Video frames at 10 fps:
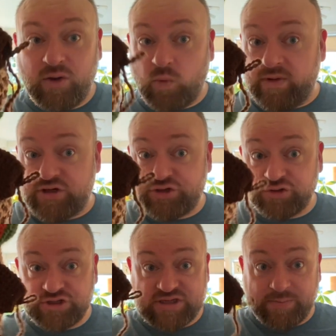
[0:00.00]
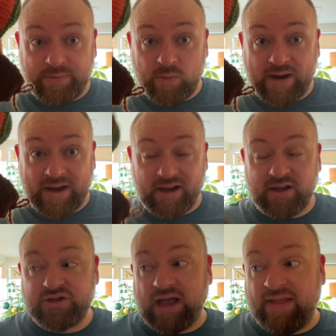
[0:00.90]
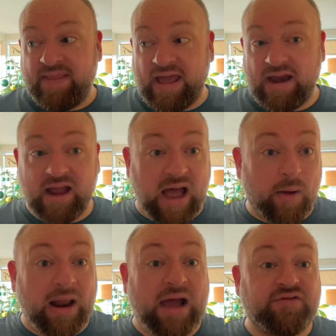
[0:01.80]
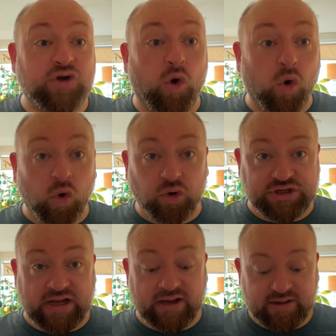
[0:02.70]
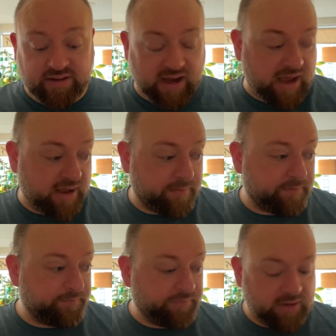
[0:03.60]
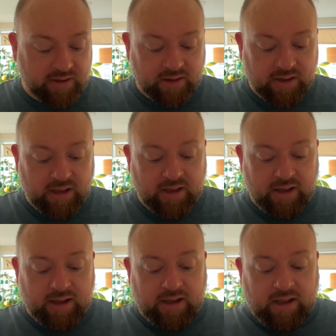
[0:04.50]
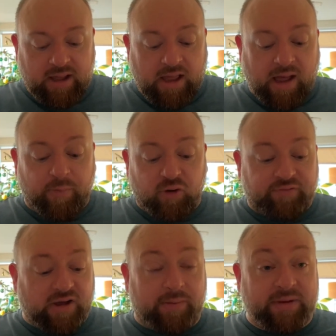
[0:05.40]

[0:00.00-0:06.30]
with a short stumpy wing, and then I will have to order um, a ball of yarn